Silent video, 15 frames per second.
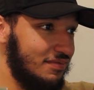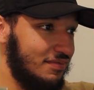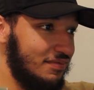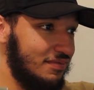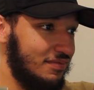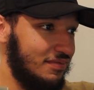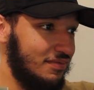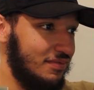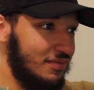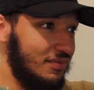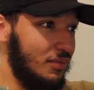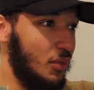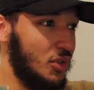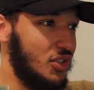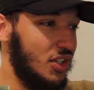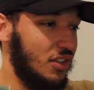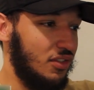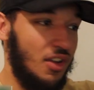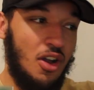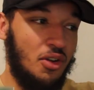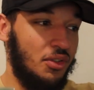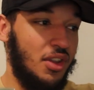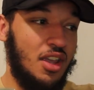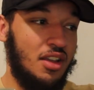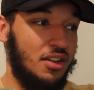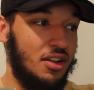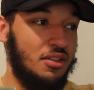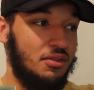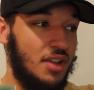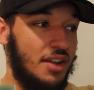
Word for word: there is the line. Was he? No, yeah, no.